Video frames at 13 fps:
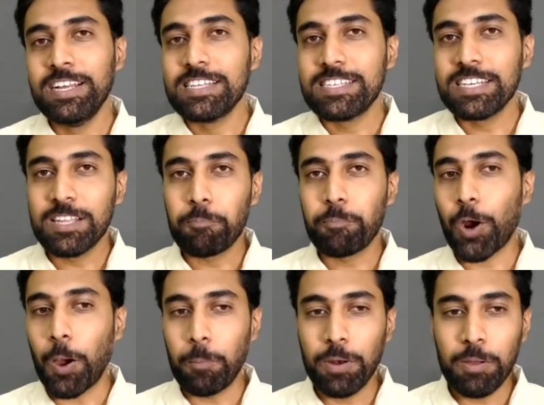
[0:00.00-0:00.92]
See, the
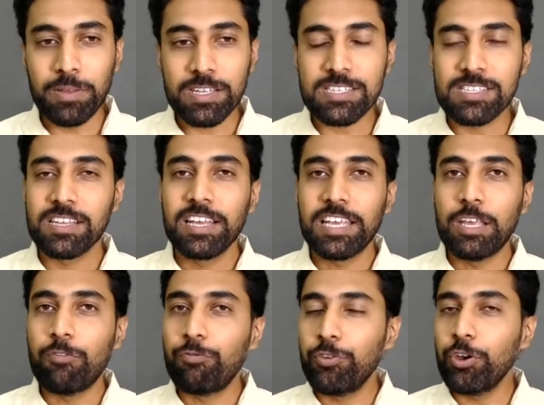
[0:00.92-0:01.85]
problem is
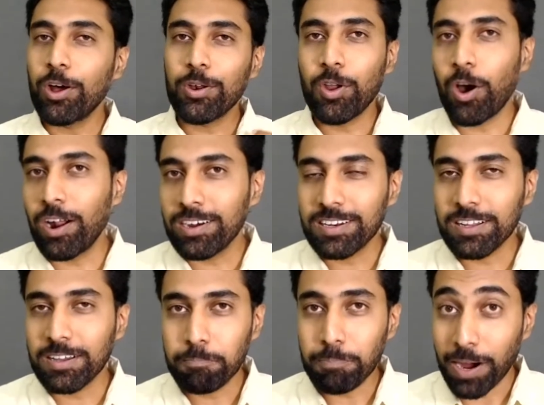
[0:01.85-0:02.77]
if you are not
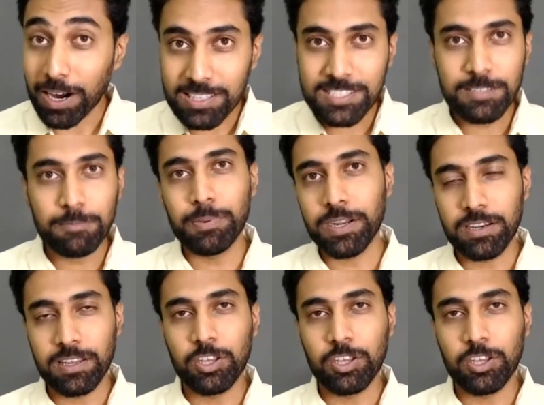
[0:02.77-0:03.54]
participating,